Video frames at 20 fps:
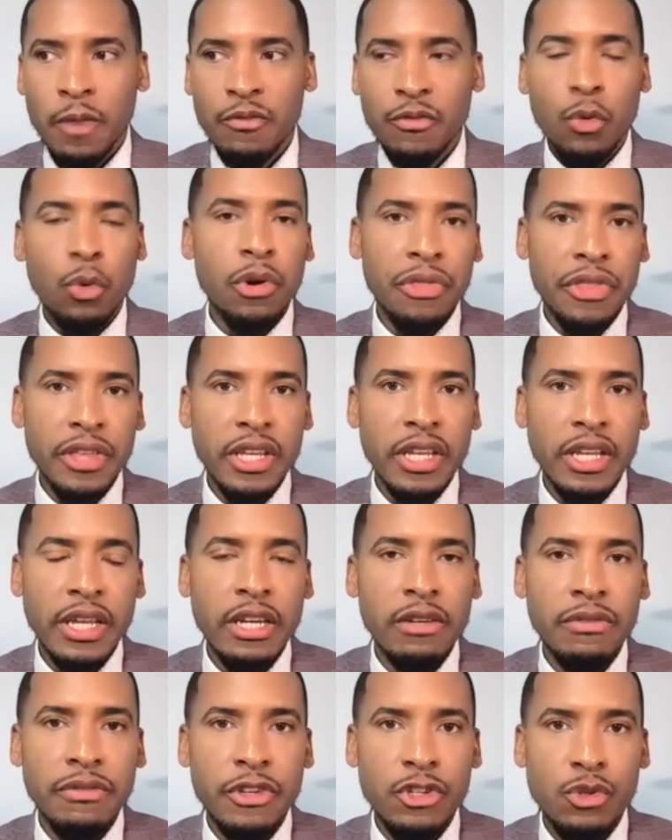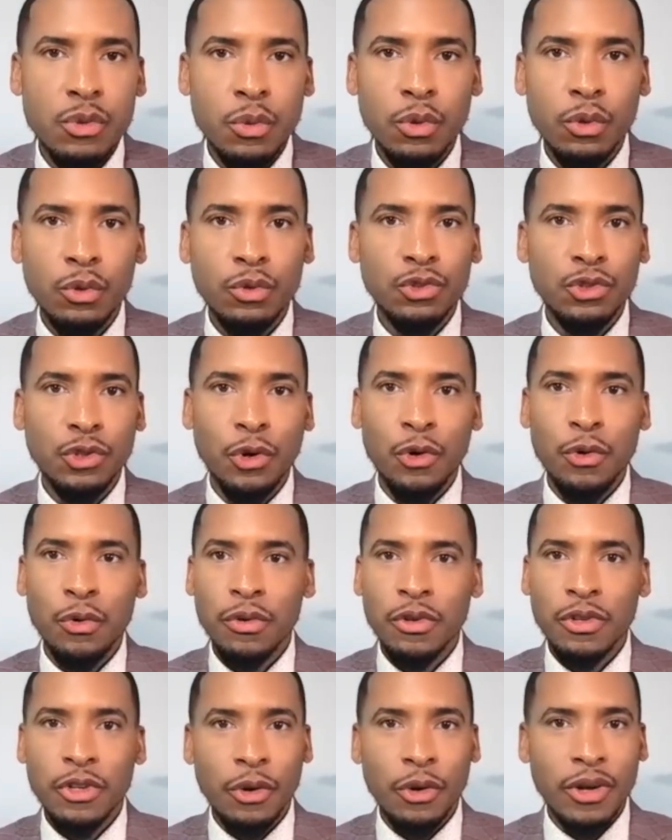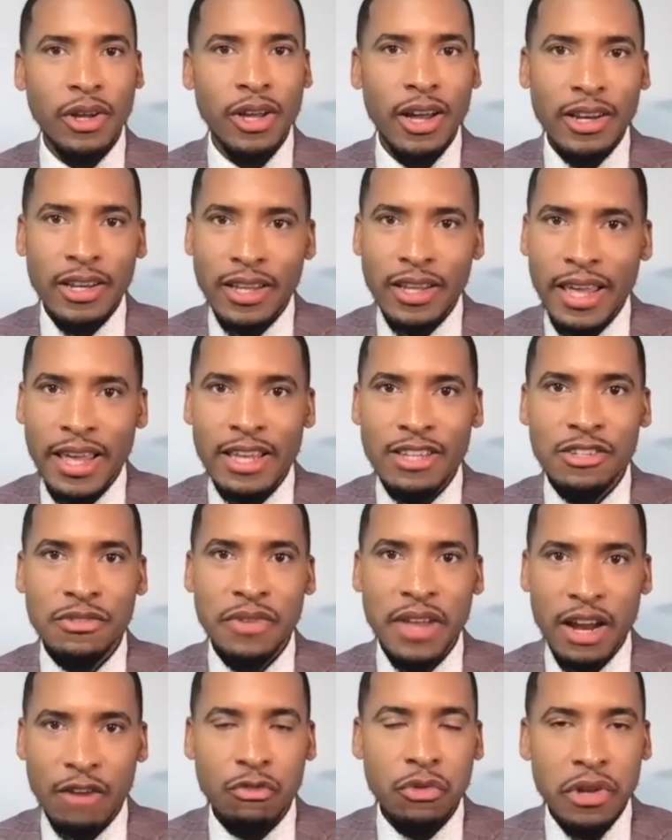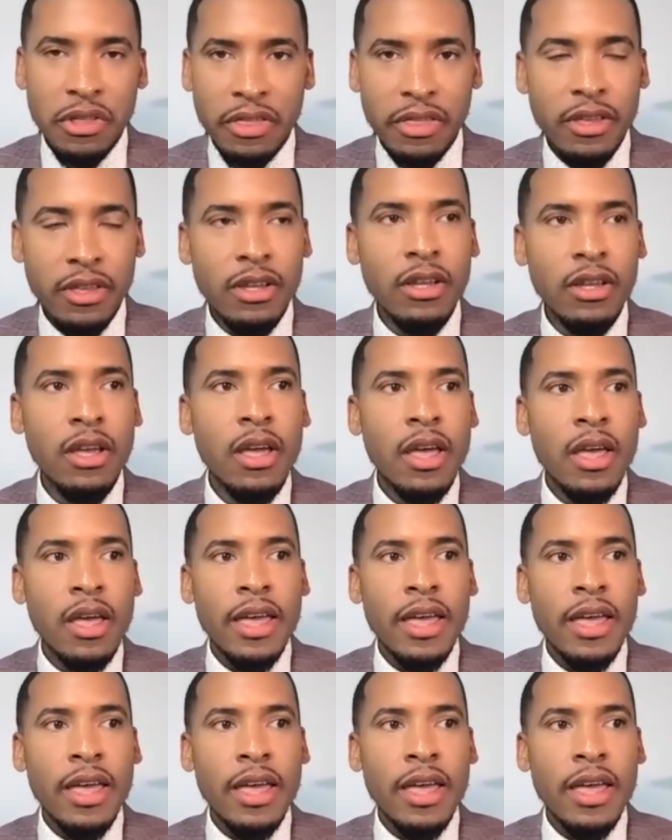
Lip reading: forward-thinking individual, so, cutting edge of everything.